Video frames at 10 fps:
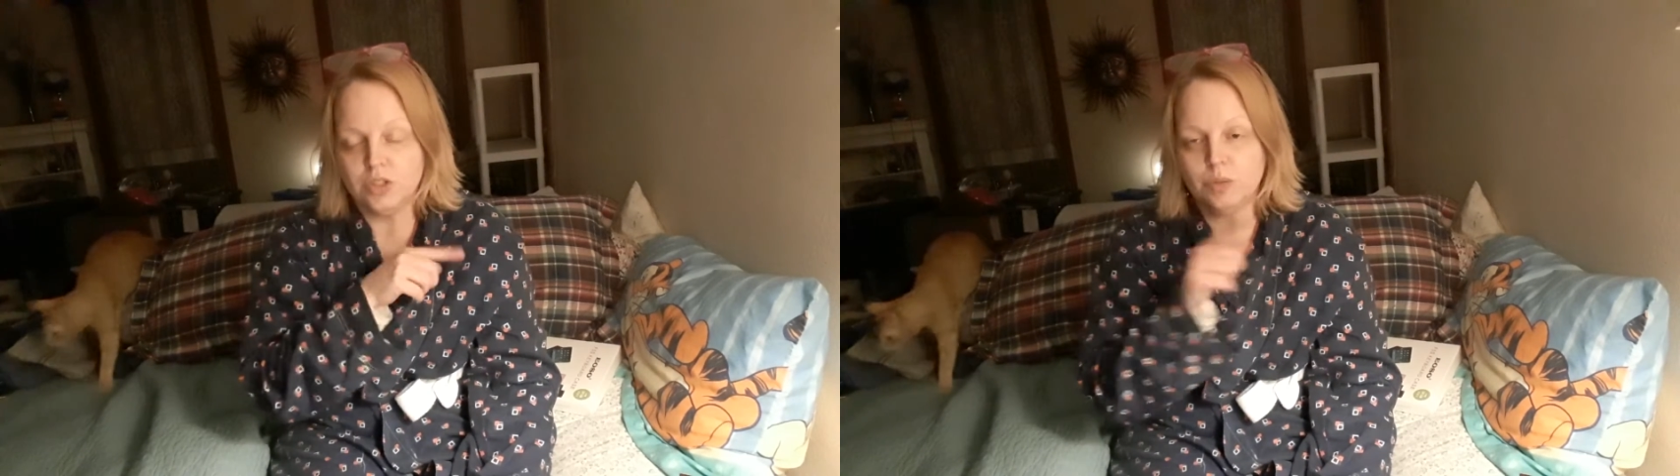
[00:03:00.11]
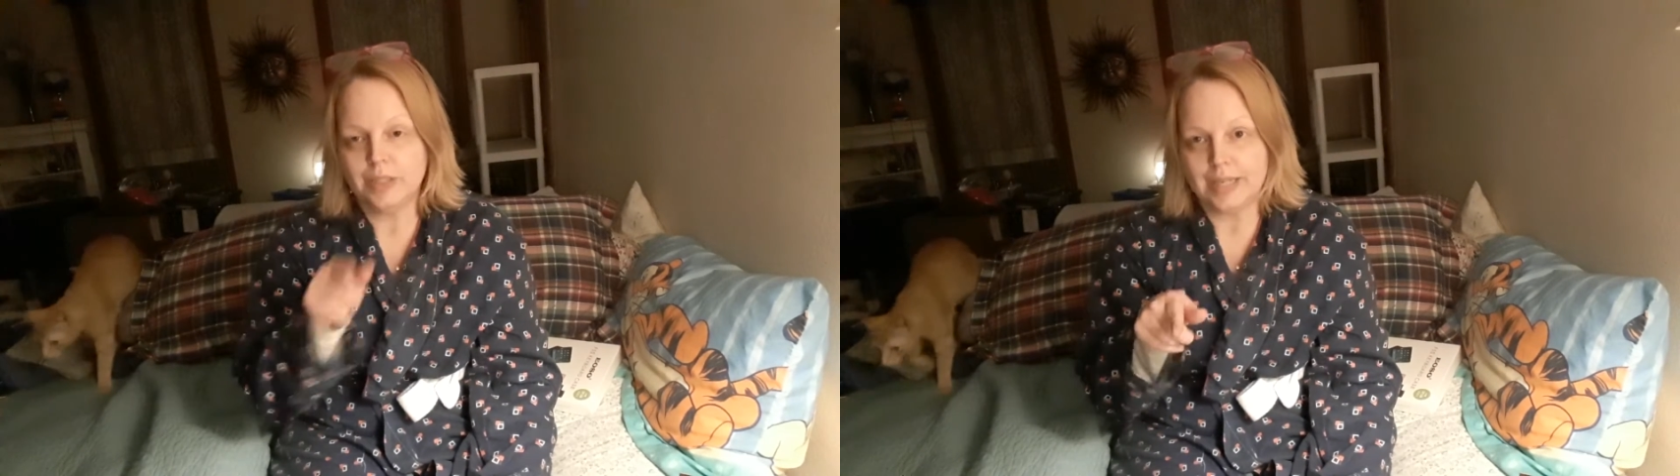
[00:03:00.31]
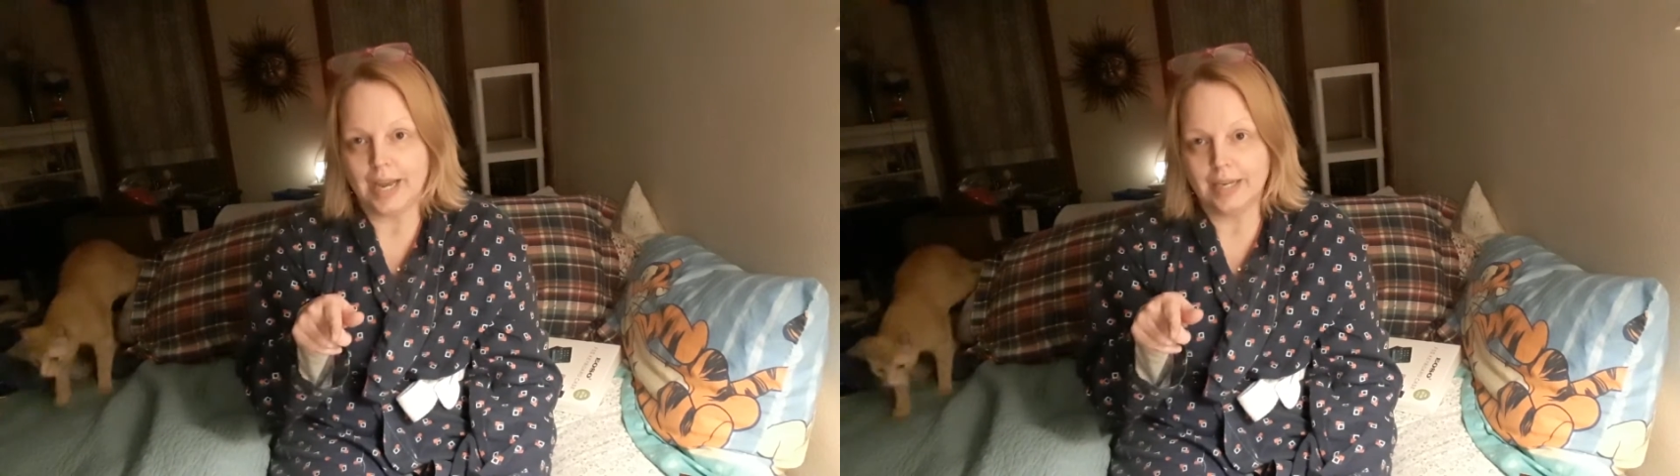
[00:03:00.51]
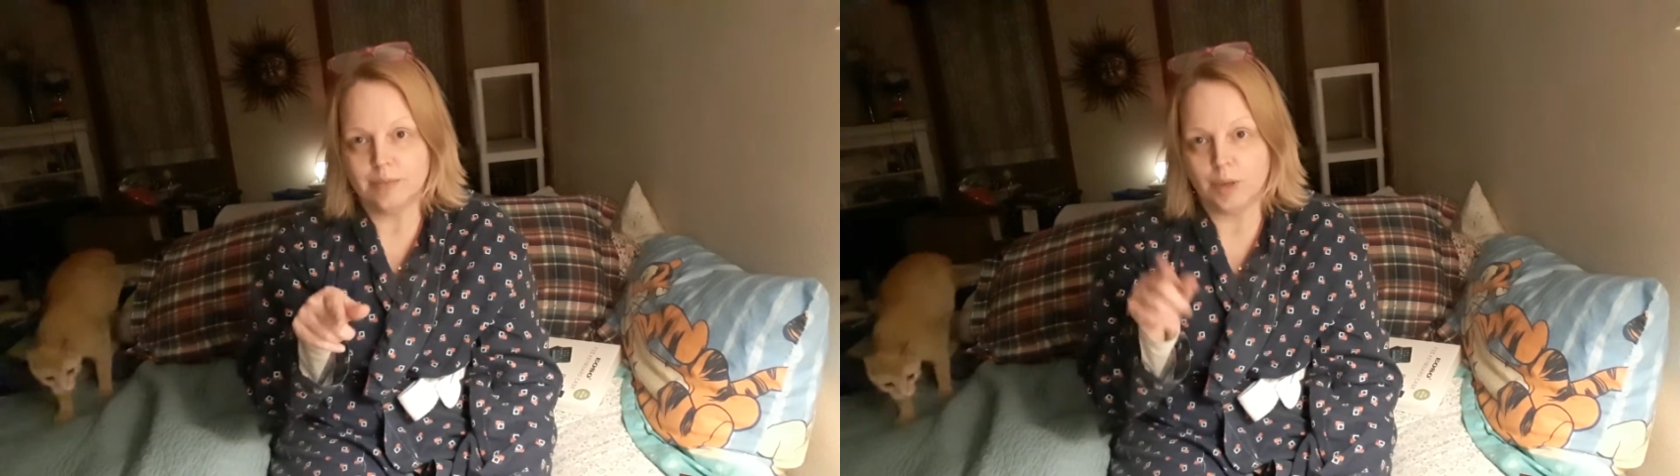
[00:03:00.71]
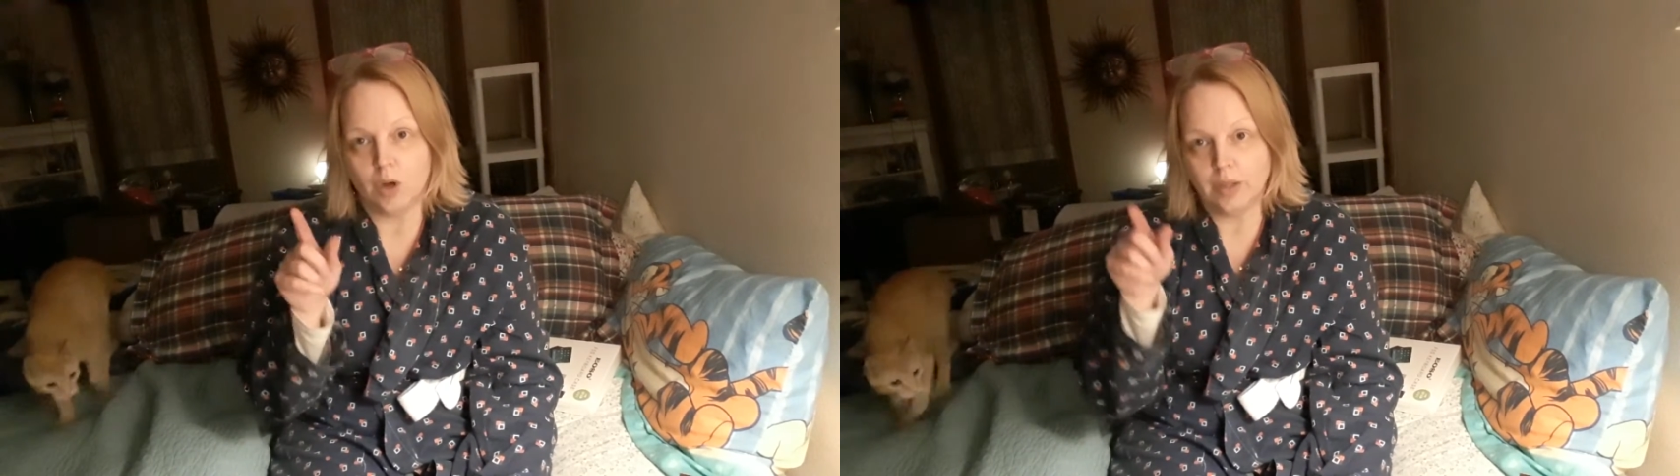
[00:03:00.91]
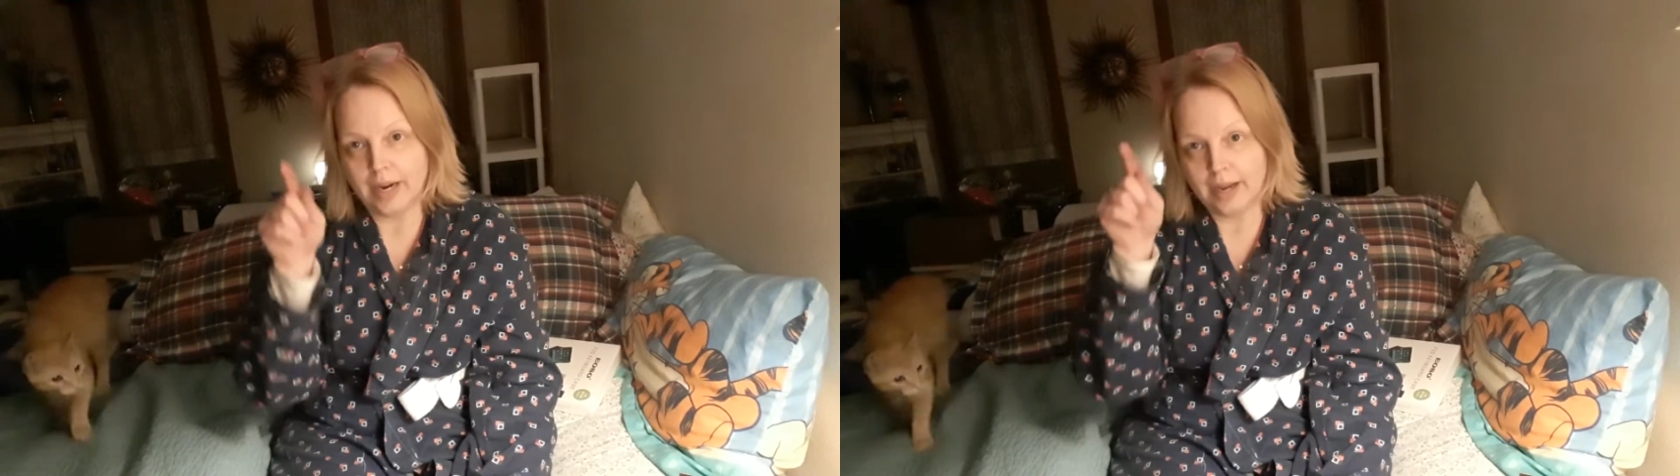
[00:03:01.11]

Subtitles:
new with tags, but all it